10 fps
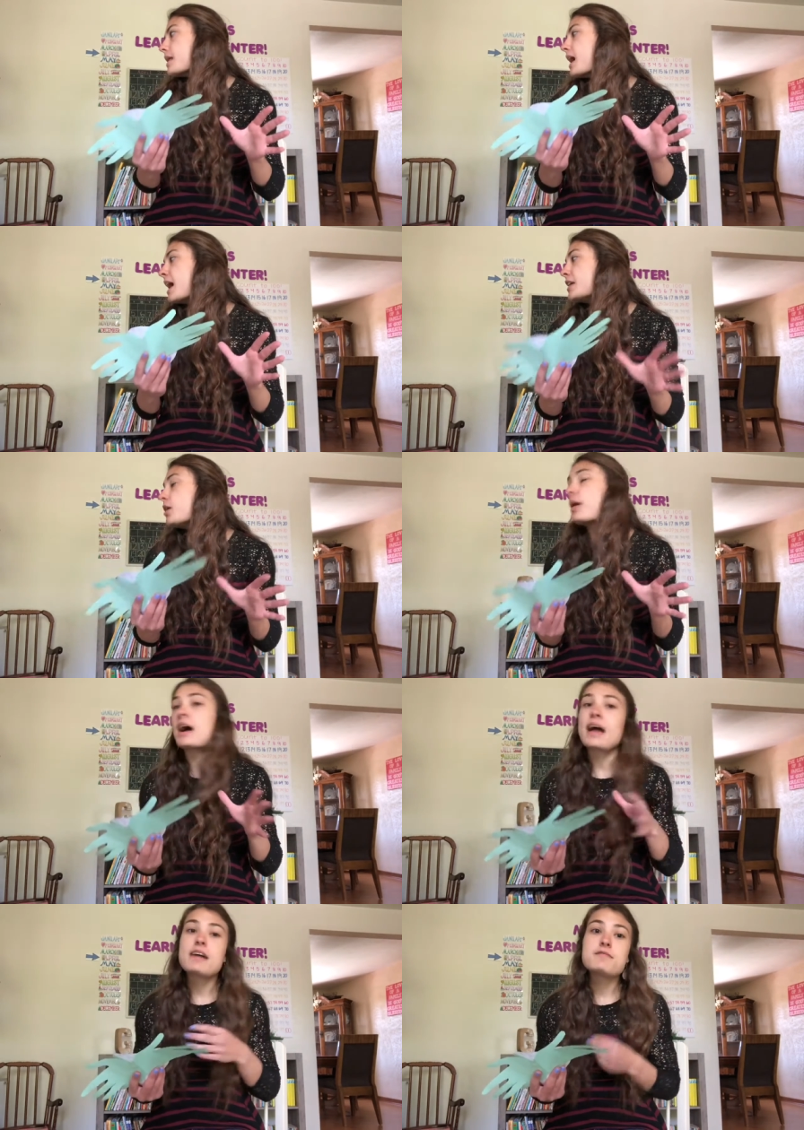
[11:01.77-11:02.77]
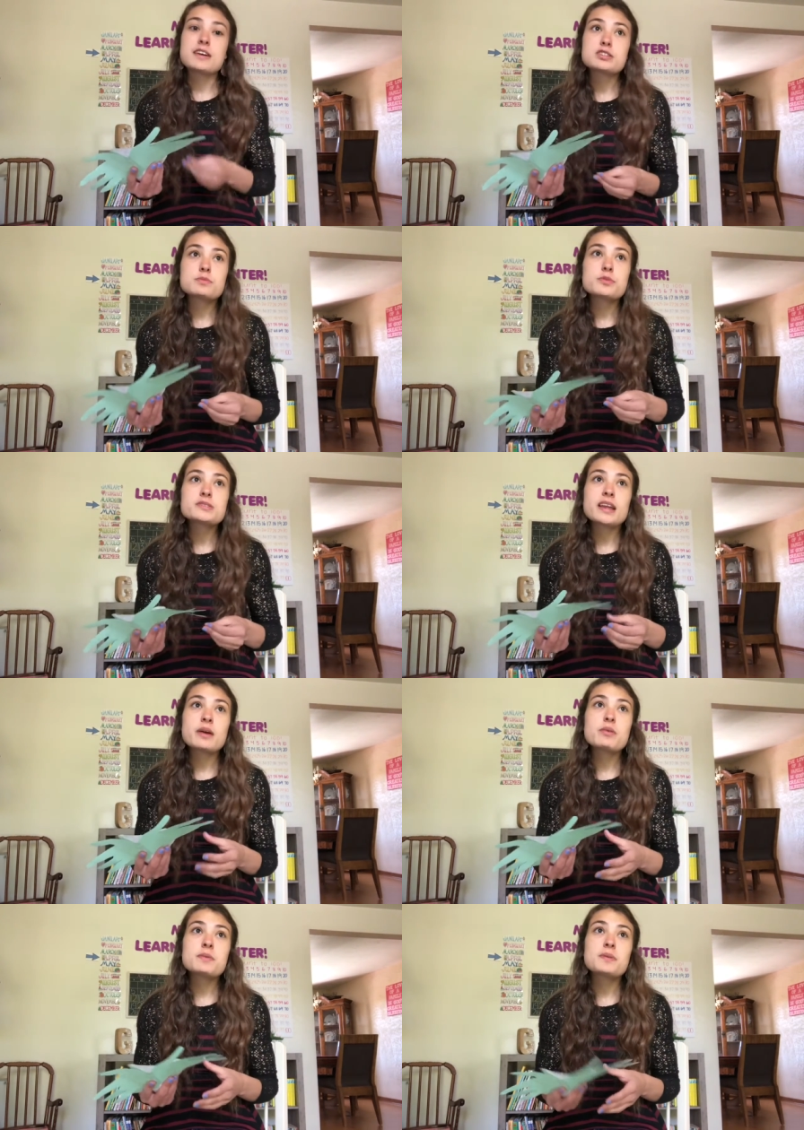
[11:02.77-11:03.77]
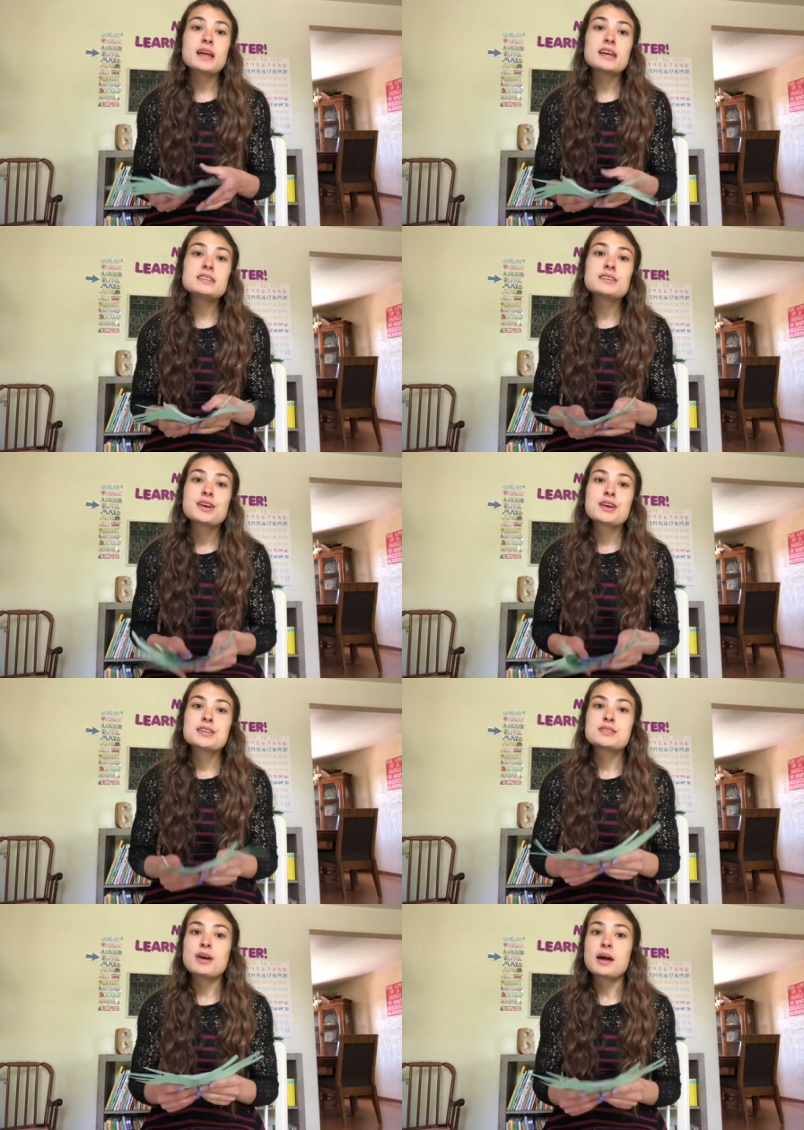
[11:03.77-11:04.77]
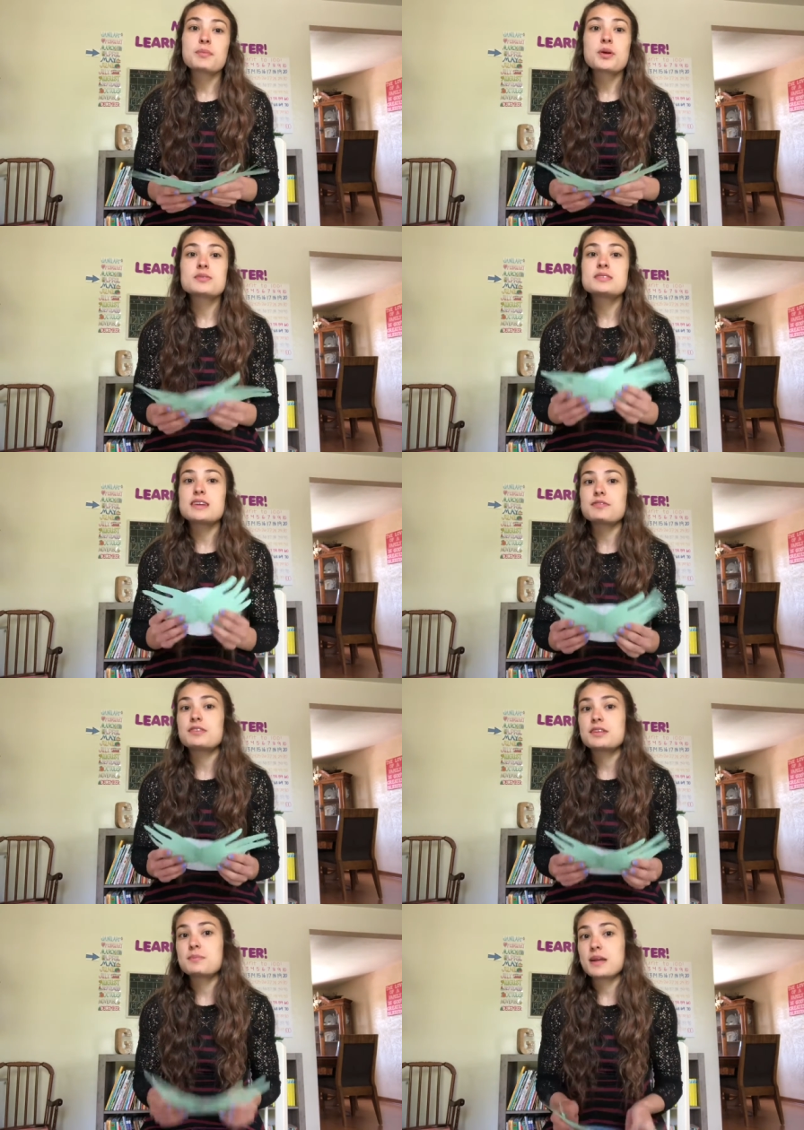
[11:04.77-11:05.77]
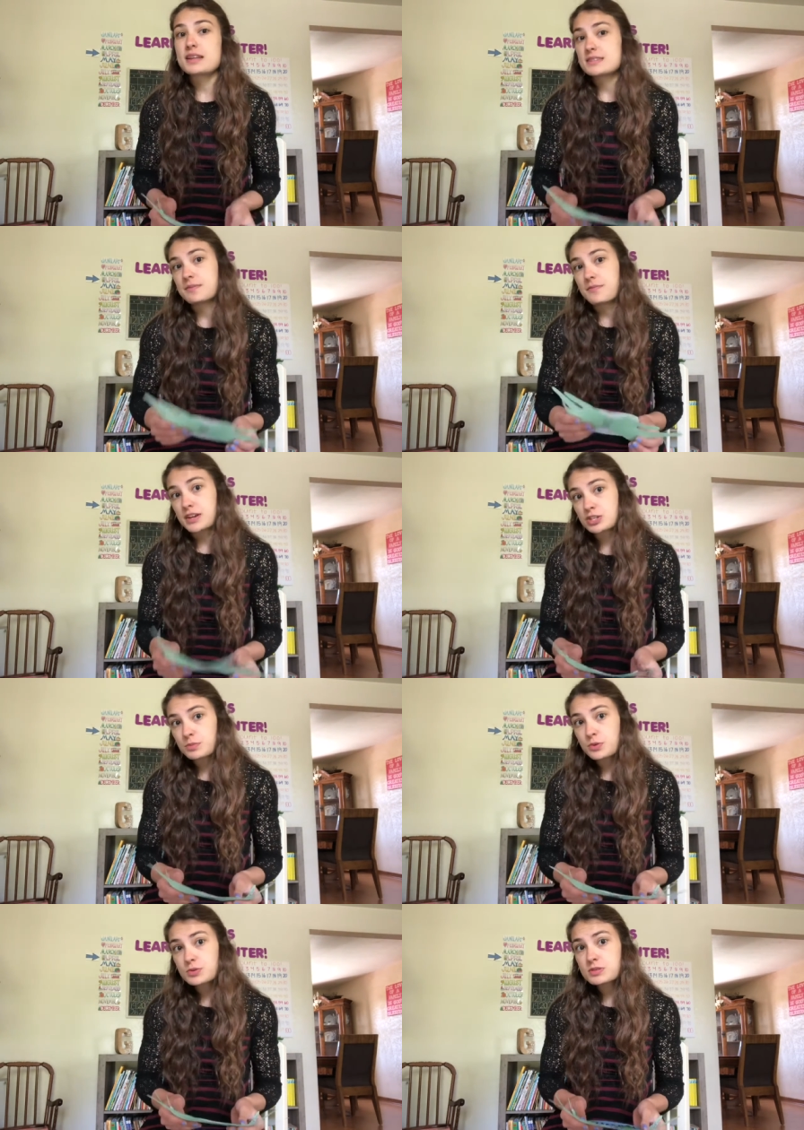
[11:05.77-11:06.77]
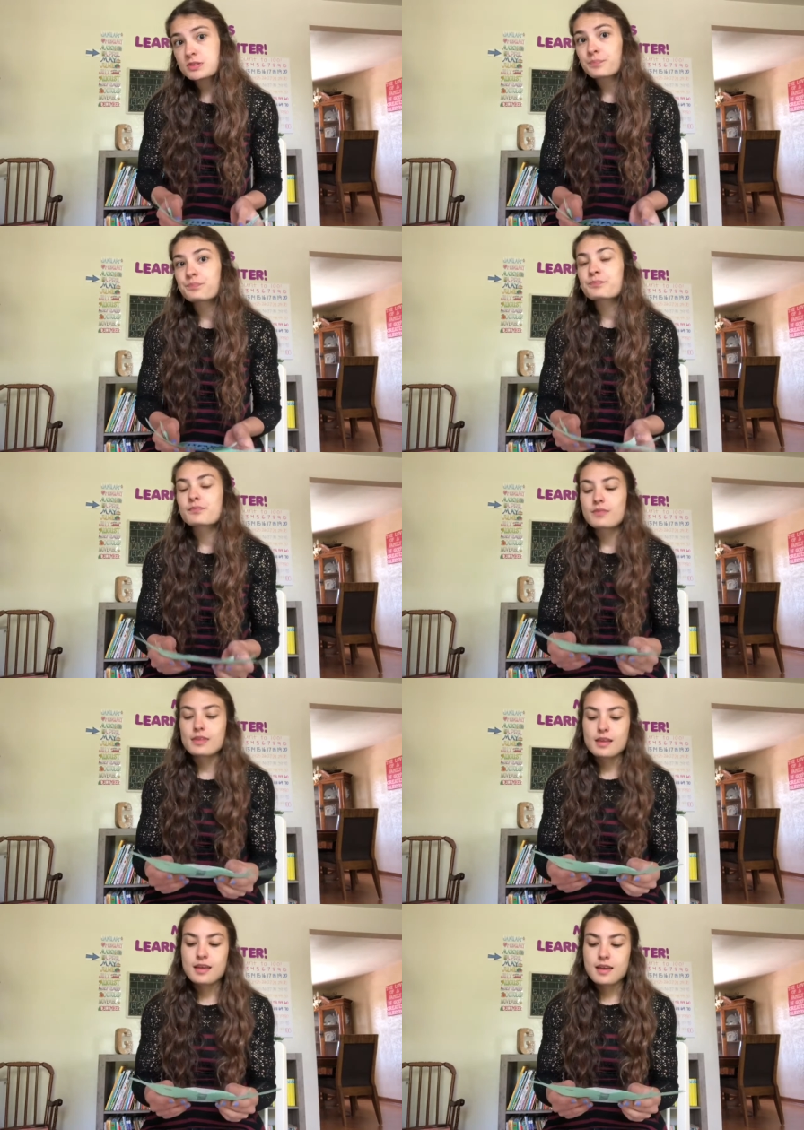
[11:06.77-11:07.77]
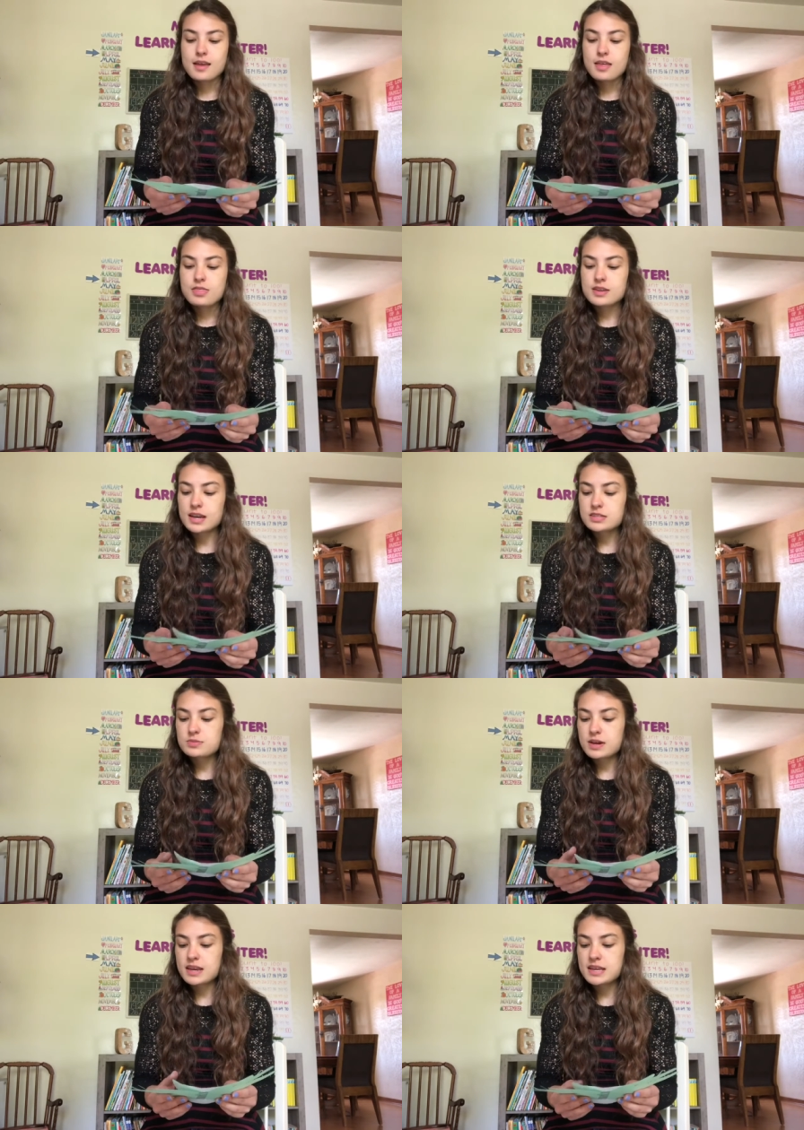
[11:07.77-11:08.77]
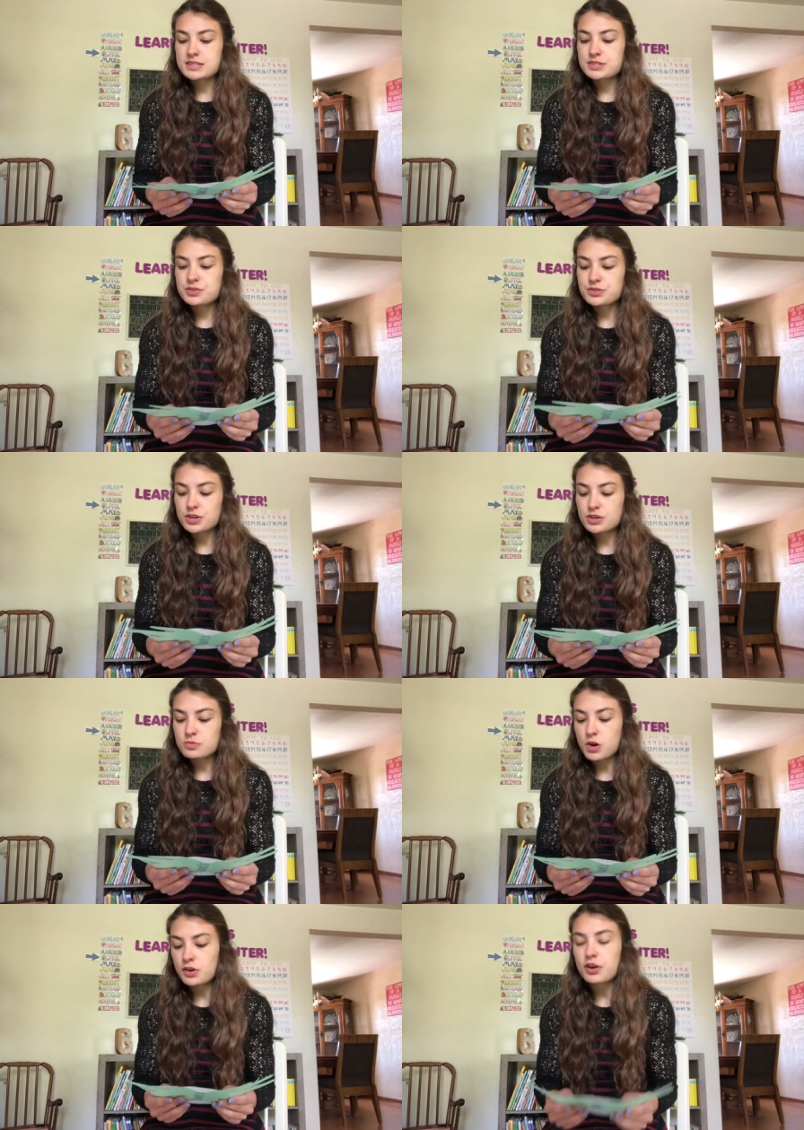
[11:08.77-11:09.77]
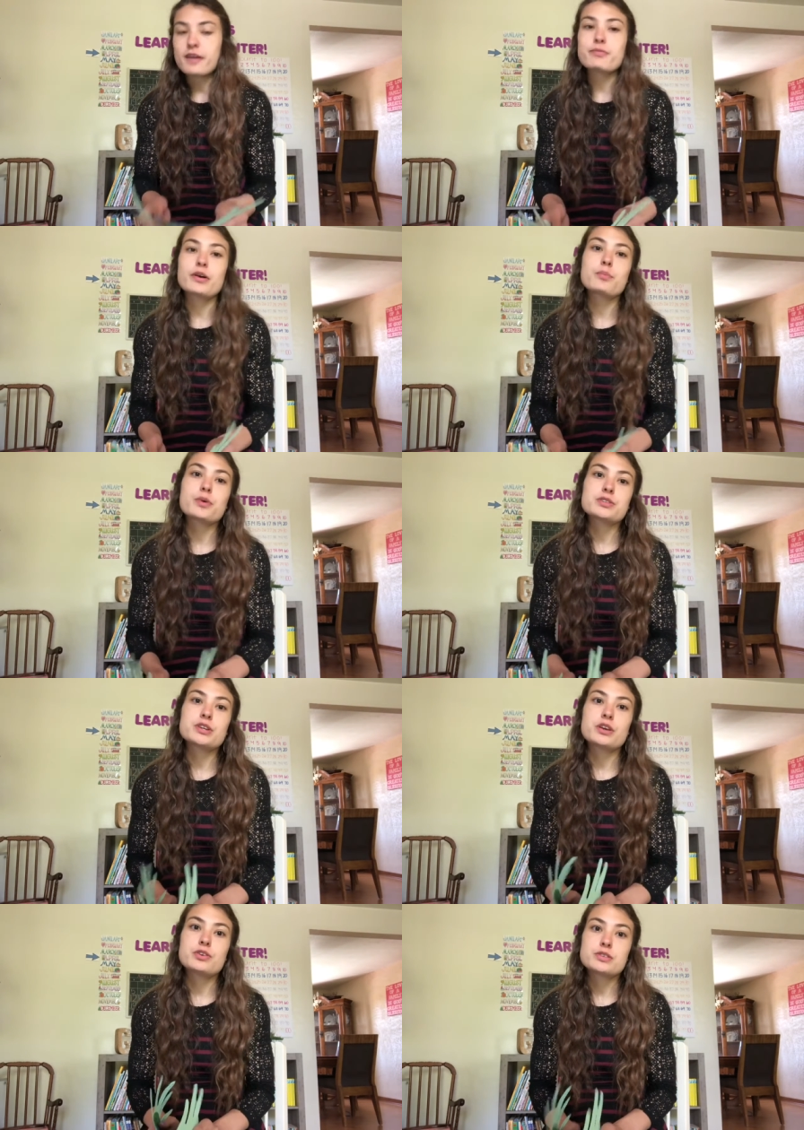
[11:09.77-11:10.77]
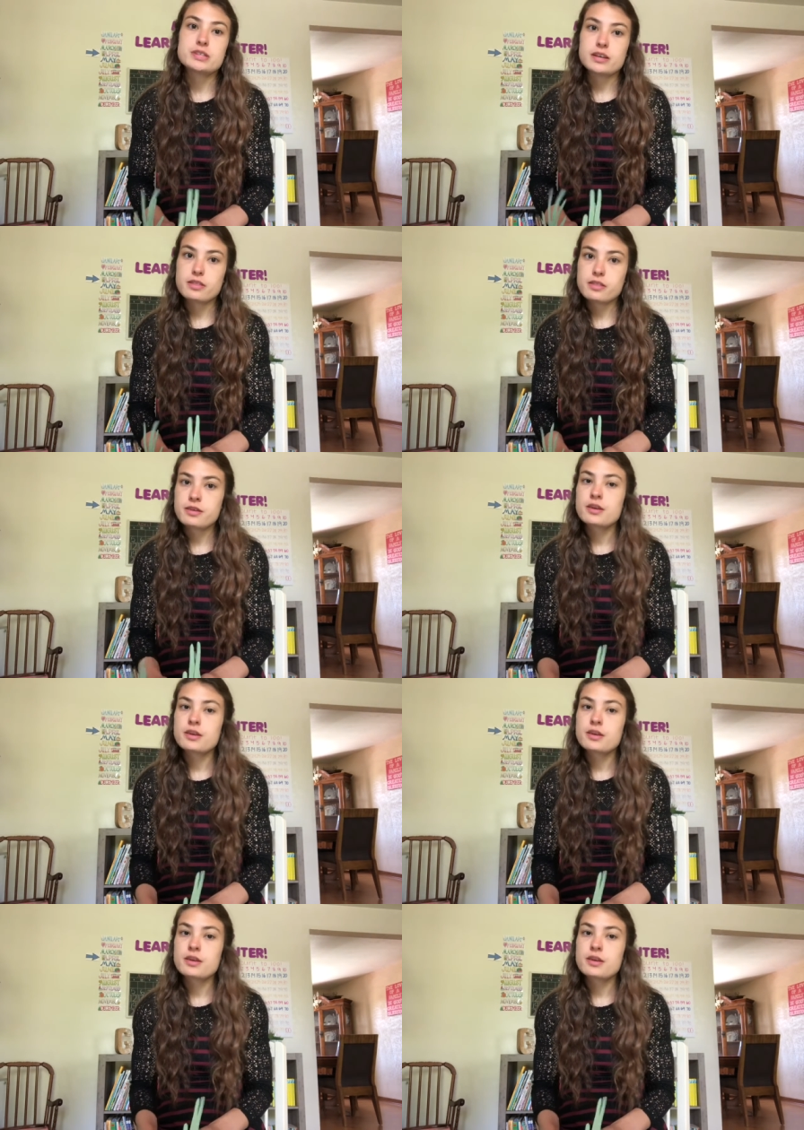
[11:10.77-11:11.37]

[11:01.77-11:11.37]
I know I have vegetables that I want to plant, so I'm going to definitely plant some vegetables. The next one is to turn water off while brushing your teeth.